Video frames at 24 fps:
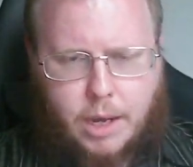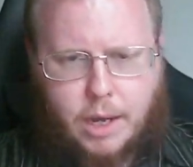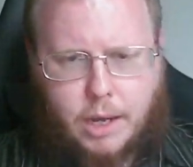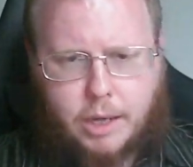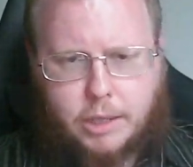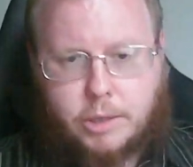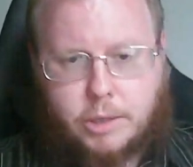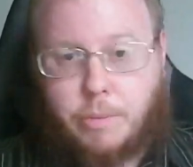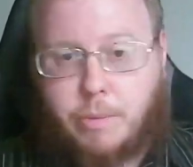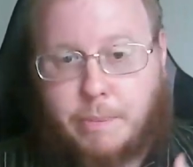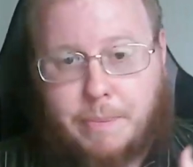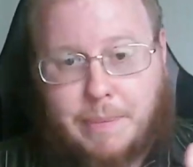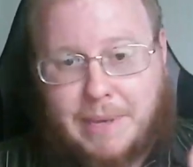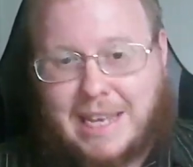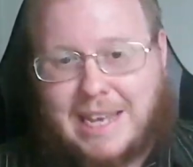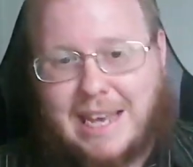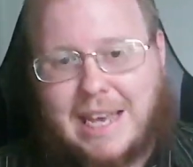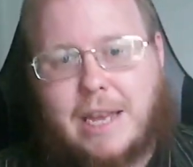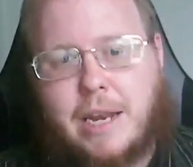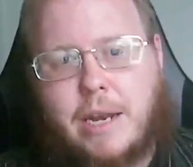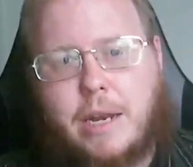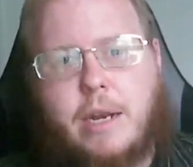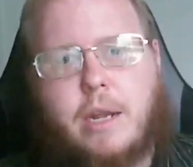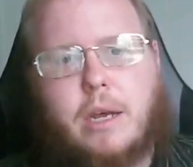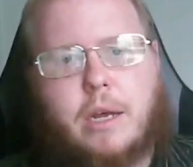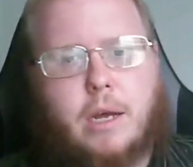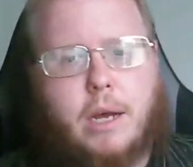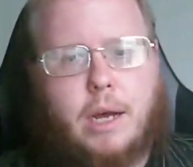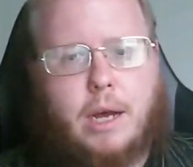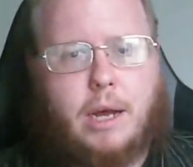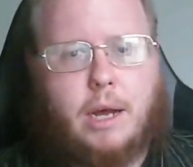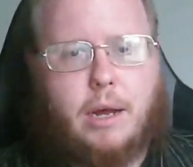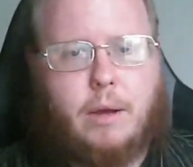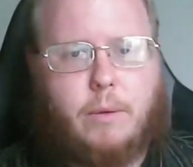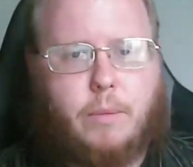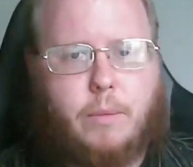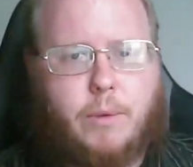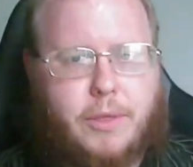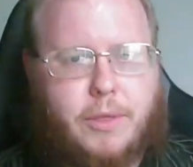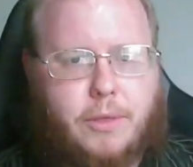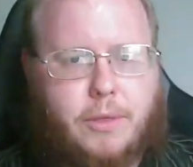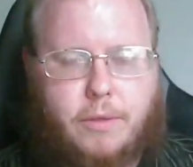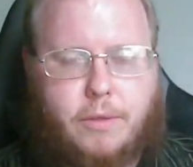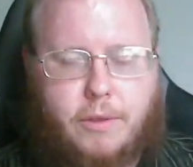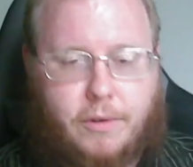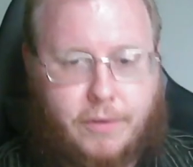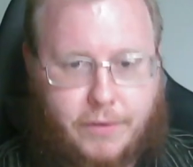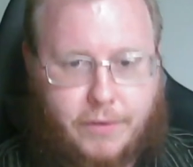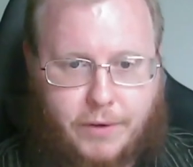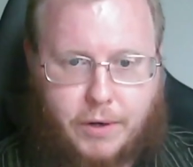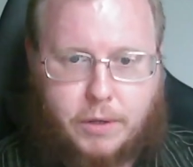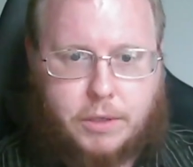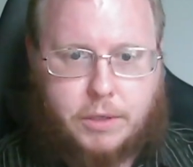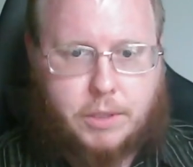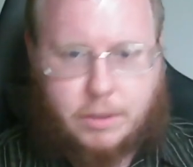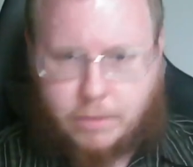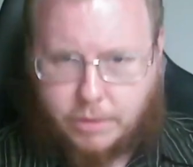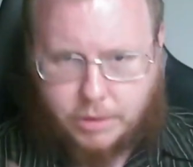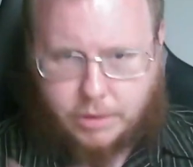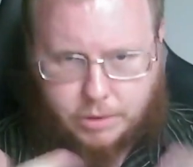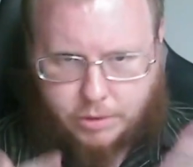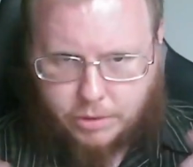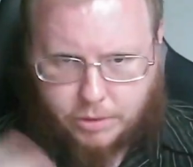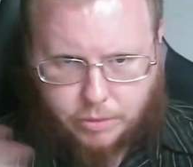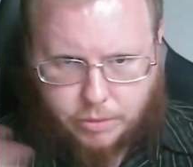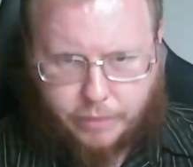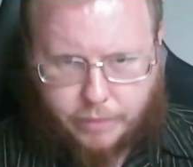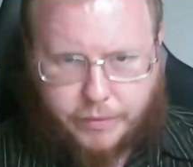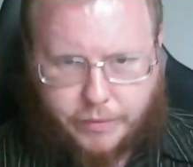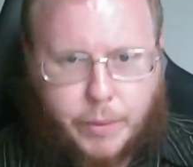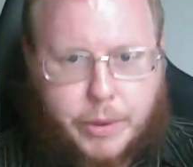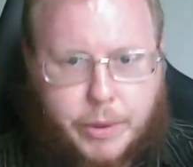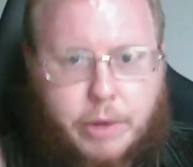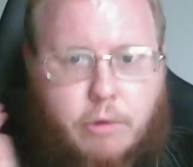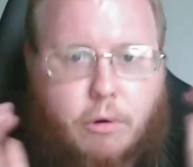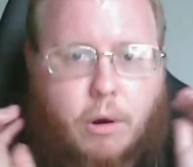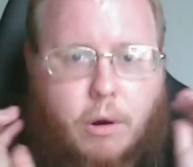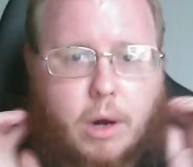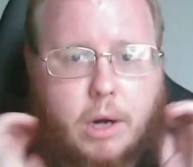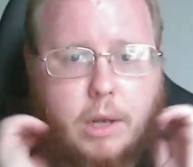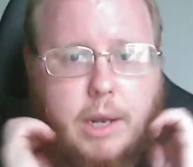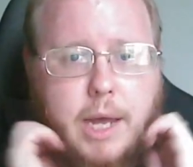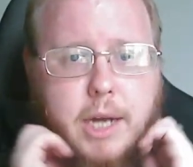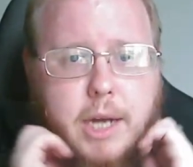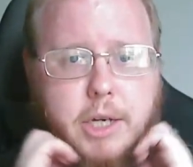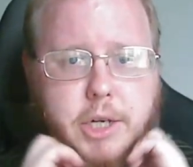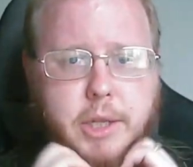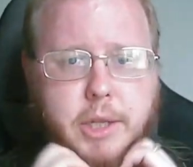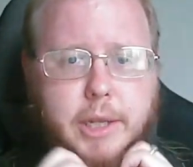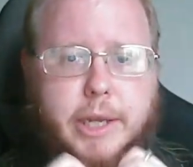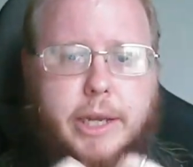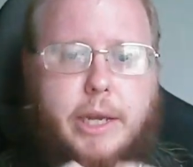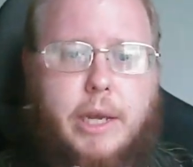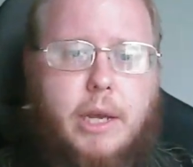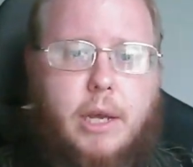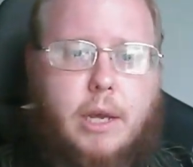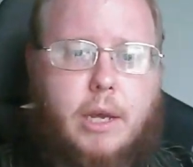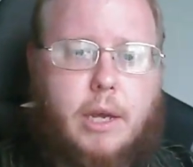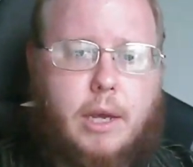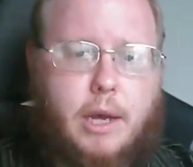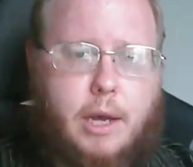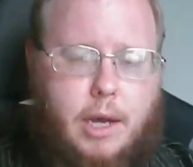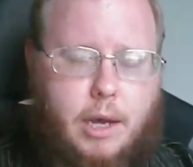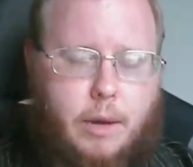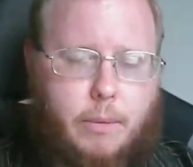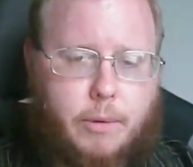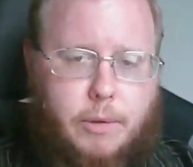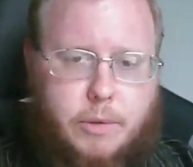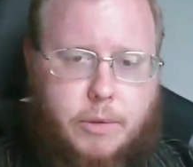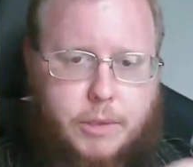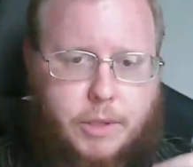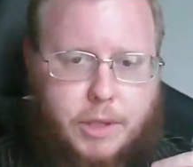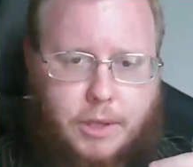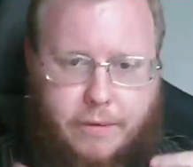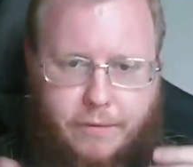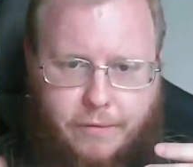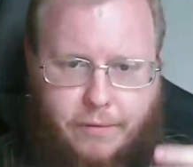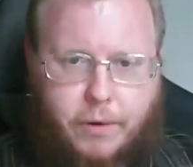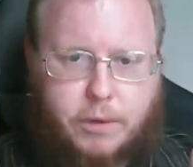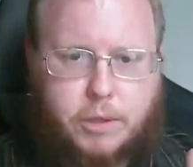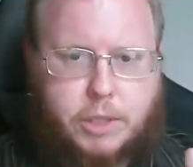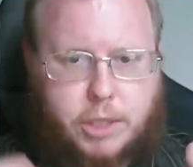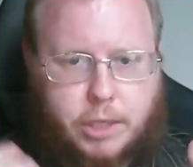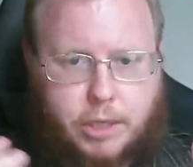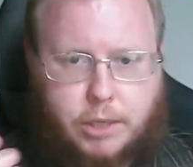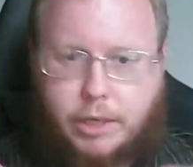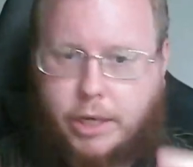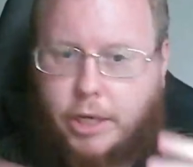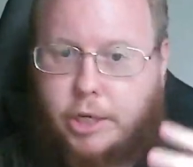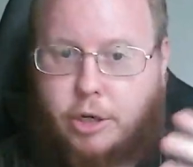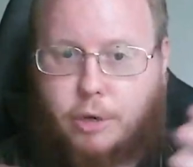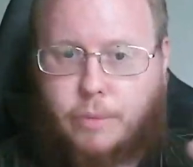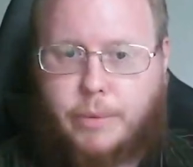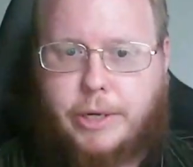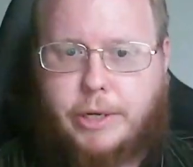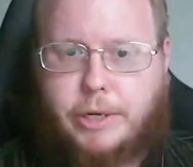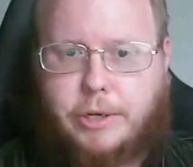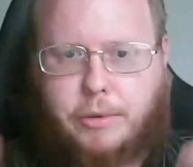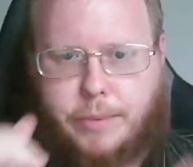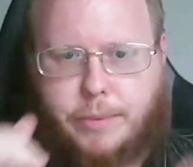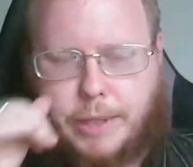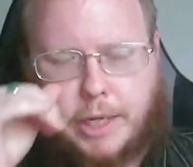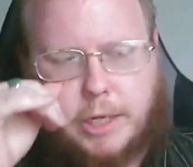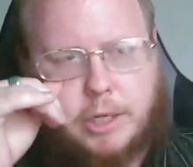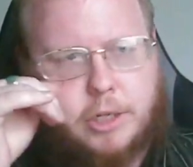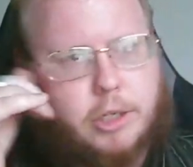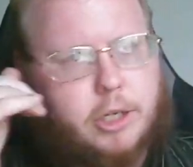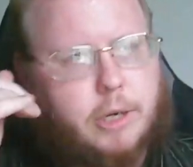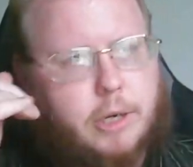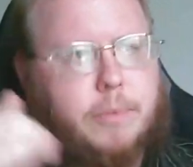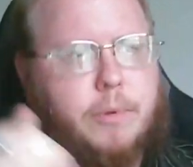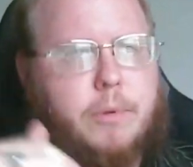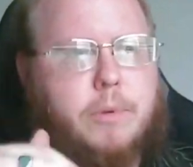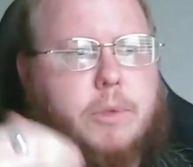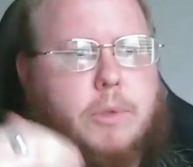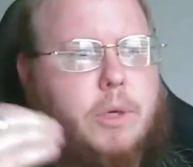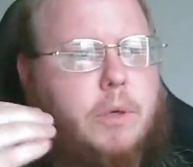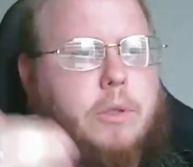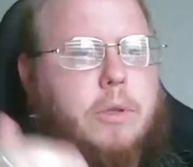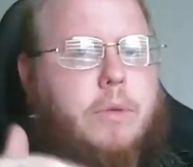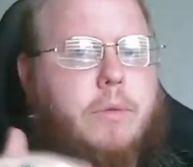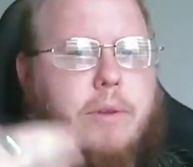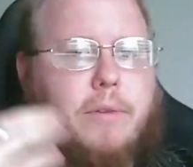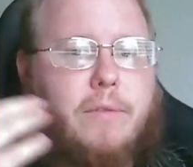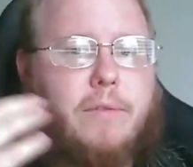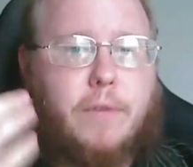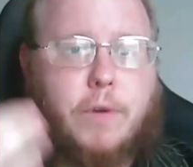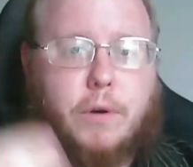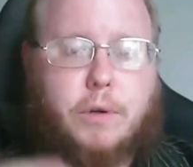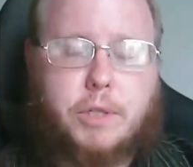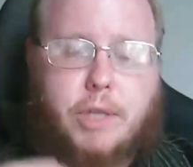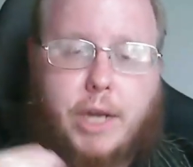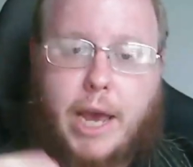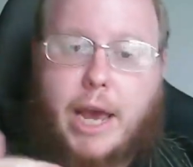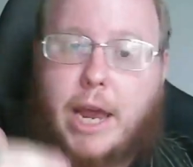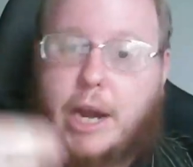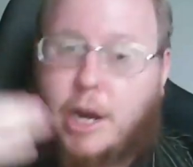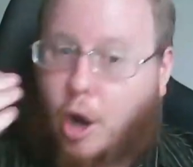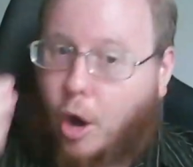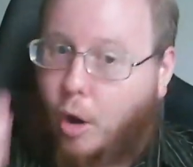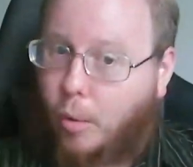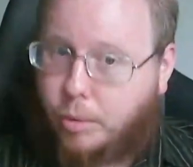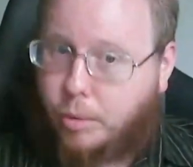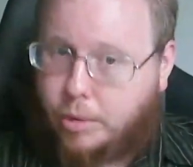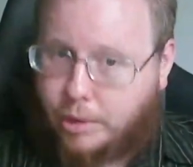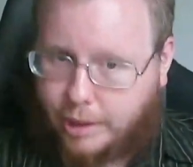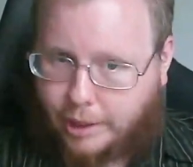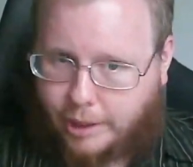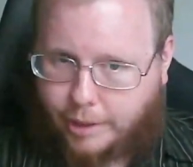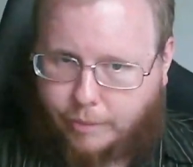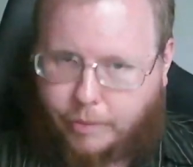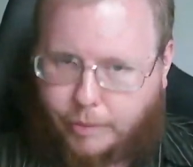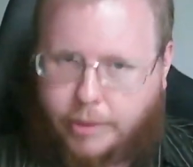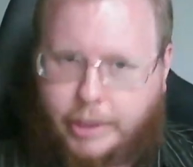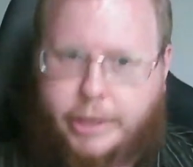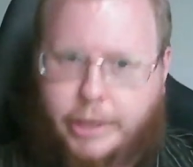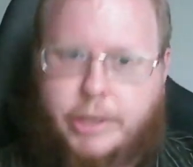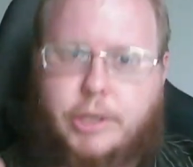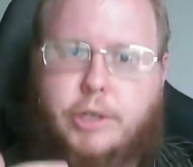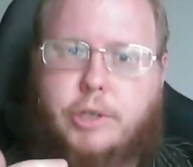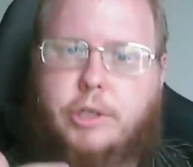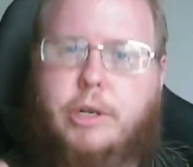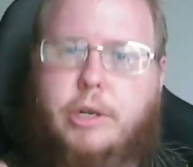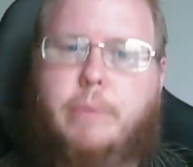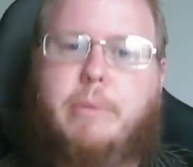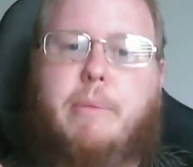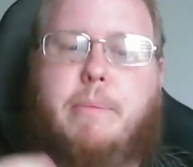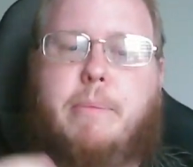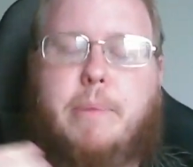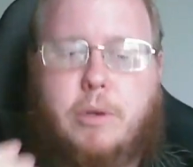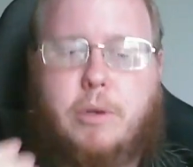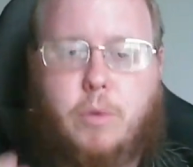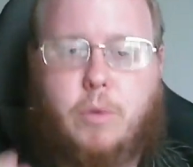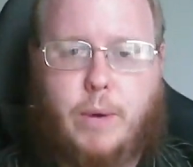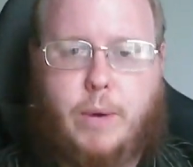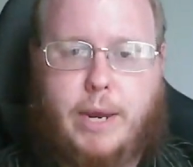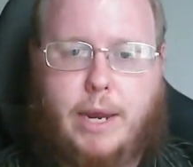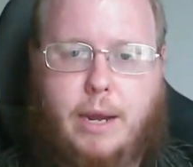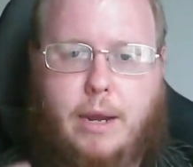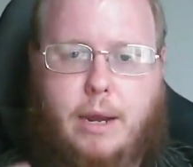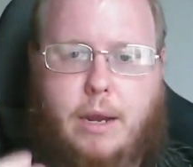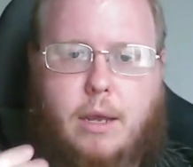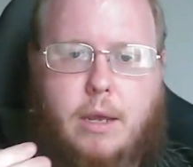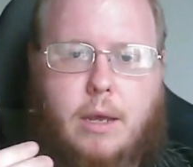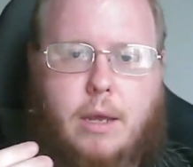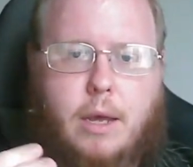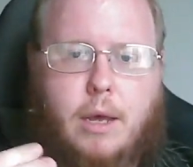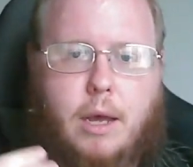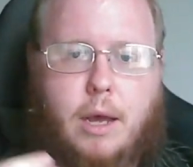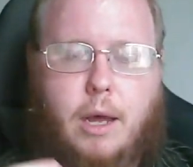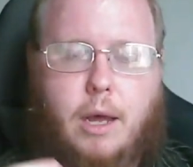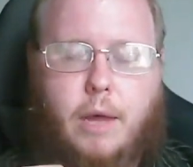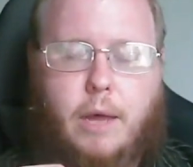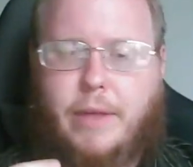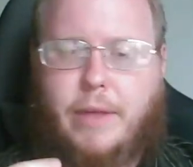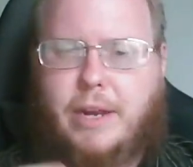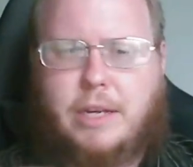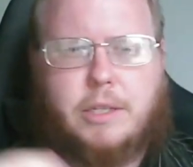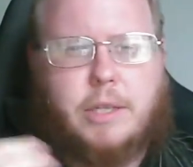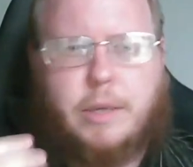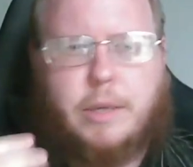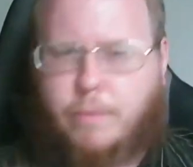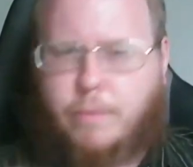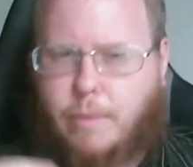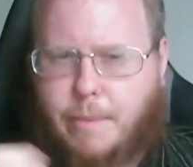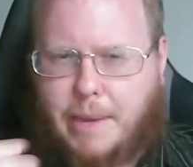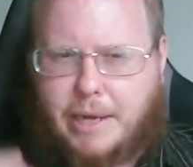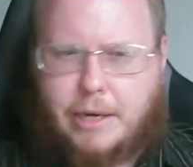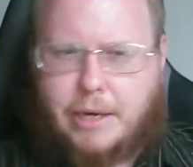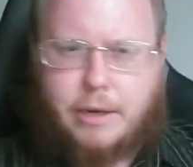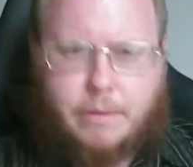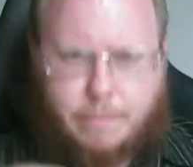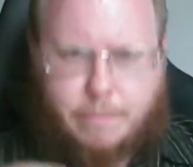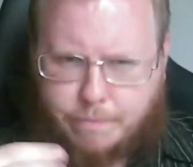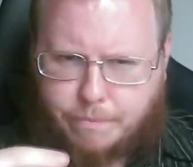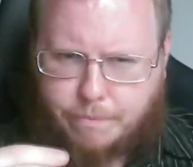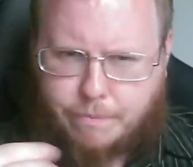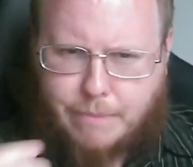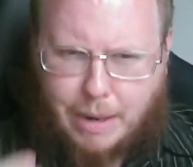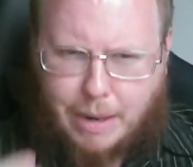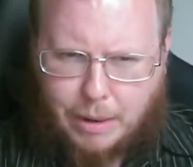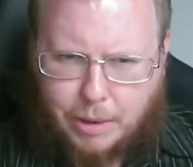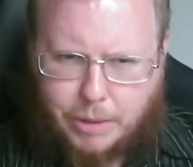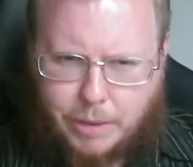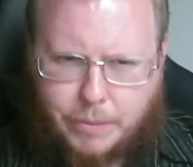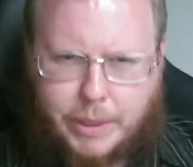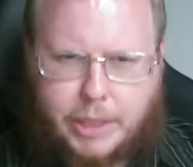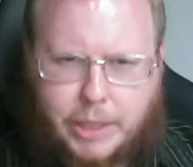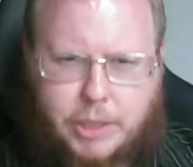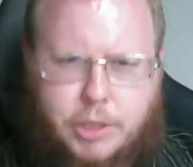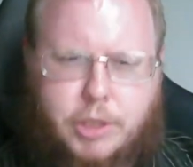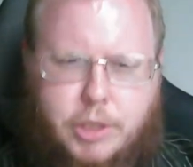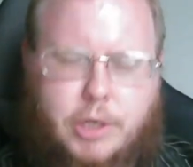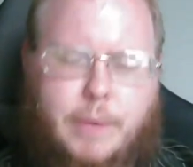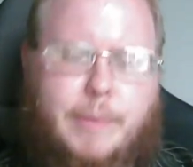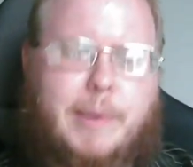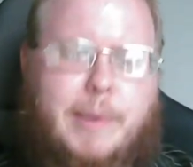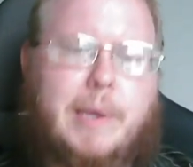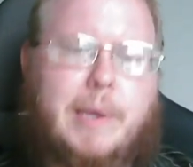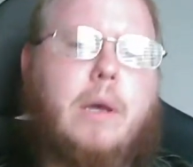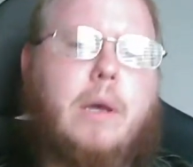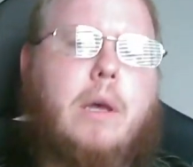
Uh, so we begin uh, with the first, uh, sort of going chronologically, uh, which was the first interracial relationship, which was also the first and only relationship between uh, that is a romantic marriage relationship,